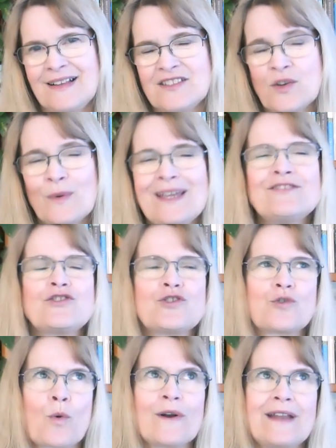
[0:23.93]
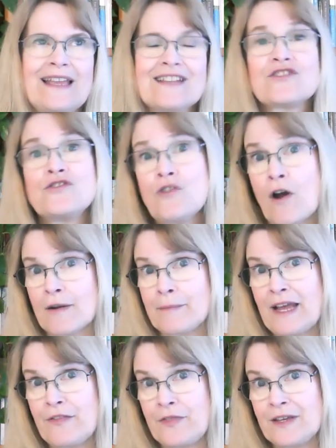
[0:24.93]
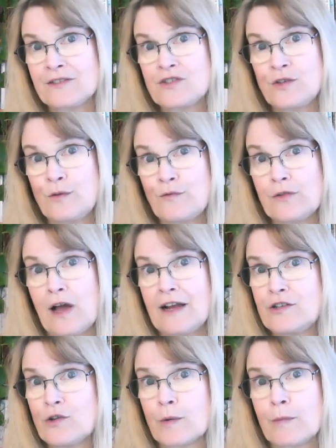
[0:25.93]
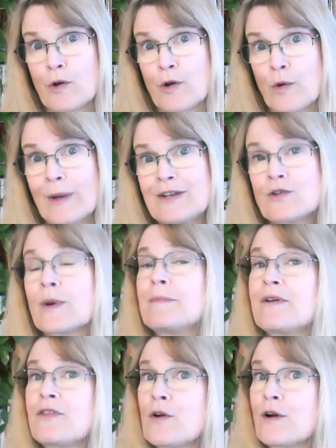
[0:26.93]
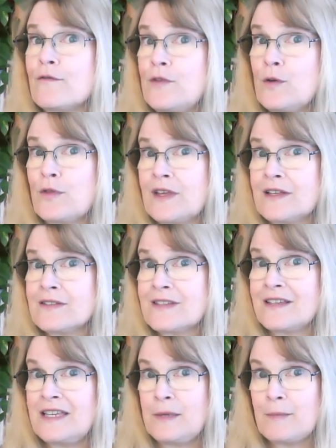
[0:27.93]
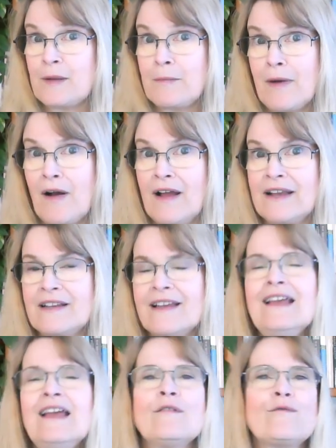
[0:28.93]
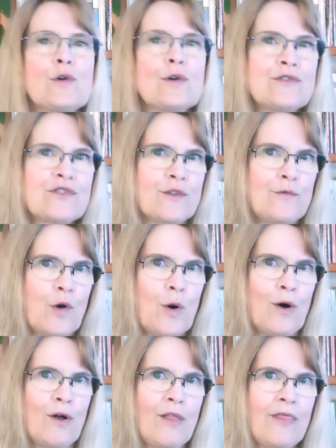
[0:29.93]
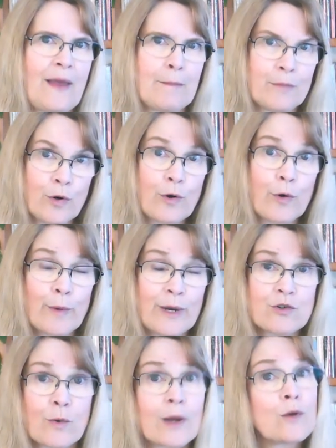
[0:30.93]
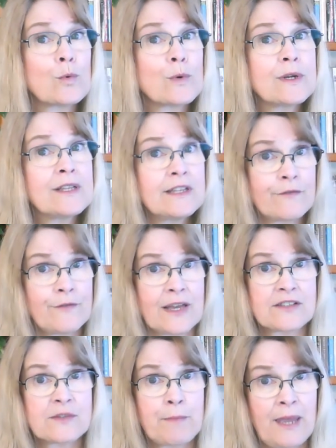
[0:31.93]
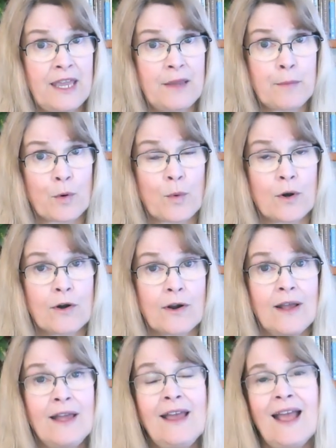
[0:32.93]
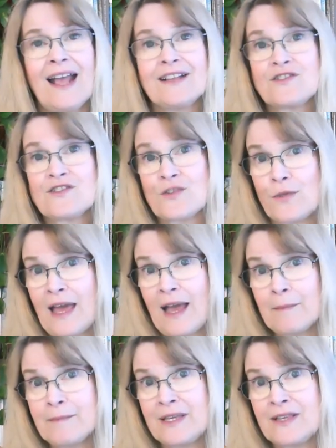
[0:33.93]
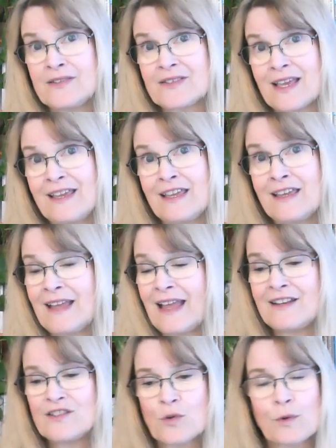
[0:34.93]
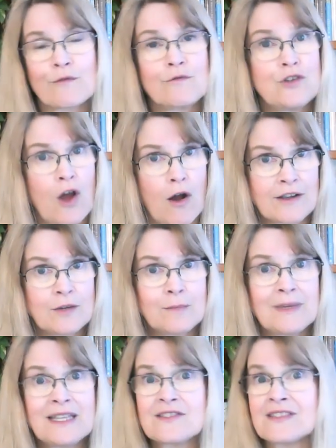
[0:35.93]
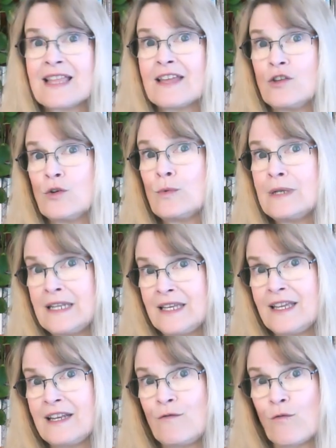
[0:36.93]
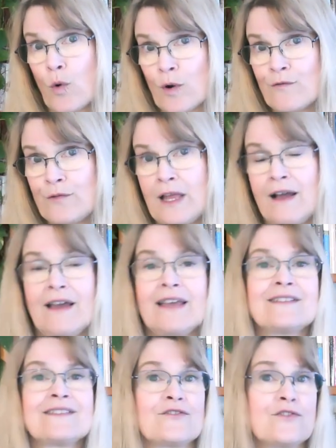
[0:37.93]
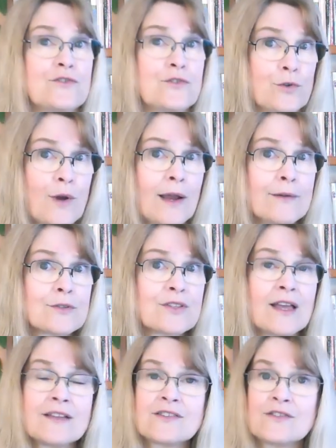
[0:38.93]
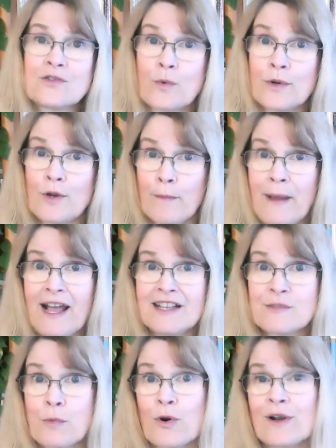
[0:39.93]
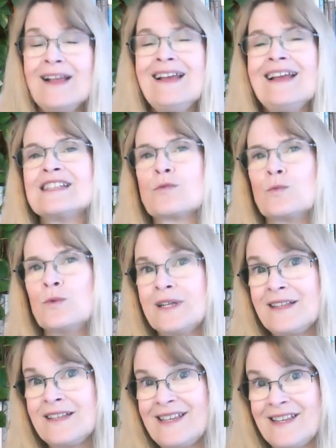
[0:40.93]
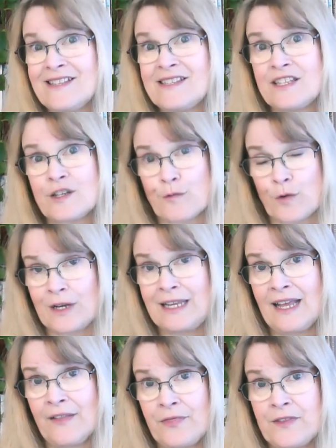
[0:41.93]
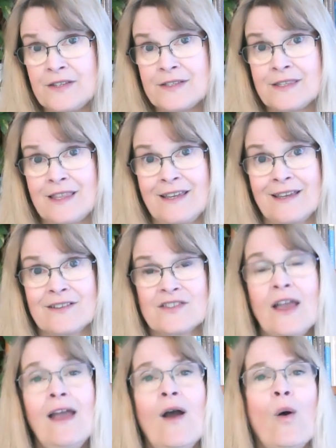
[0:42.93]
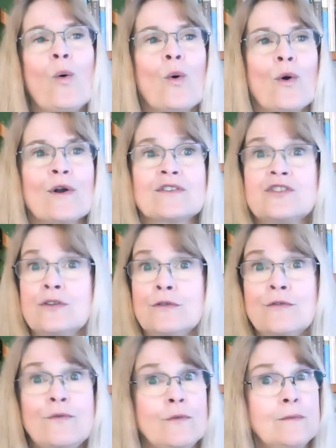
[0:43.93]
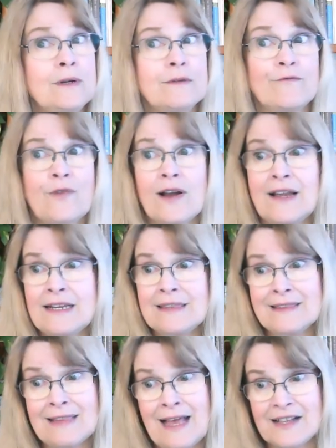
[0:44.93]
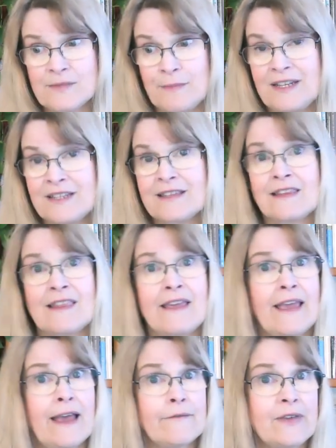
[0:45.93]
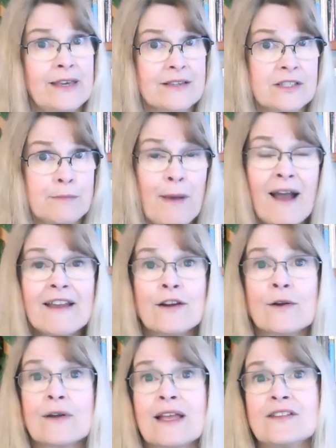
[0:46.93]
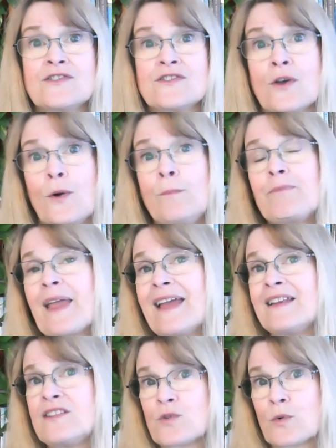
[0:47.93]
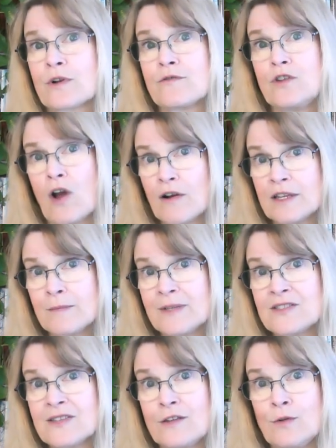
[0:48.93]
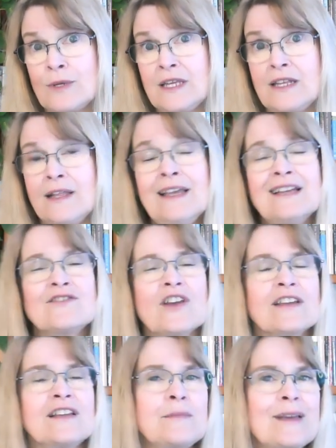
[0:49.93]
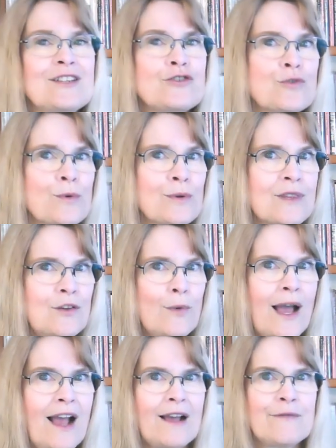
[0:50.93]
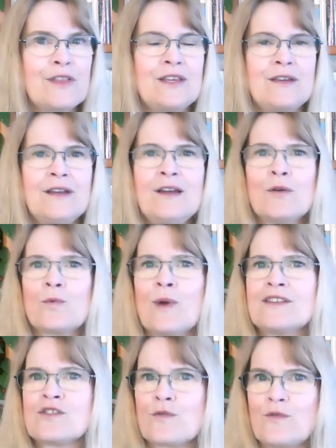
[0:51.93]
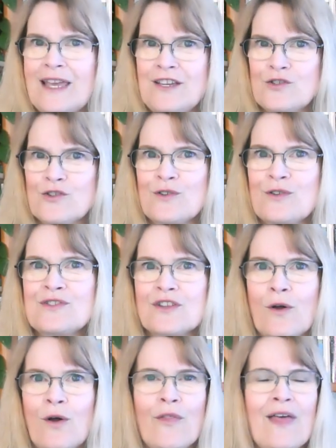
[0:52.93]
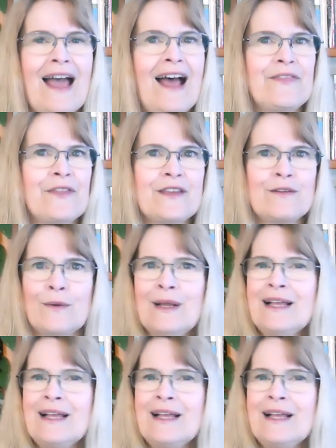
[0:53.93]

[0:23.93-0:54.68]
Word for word: So, in short, it's not a bad thing to fly during Mercury retrograde, but there are a few things to keep in mind. First of all, that Mercury retrograde really affects paperwork. And so that means it, any sort of documents that you need for flying, such as your driver's license or your passport, it's really easy to forget these things or to uh, find last minute that they have expired. And so, any sort of documents that you need, checking to make sure that you have the reservations and all that, that you,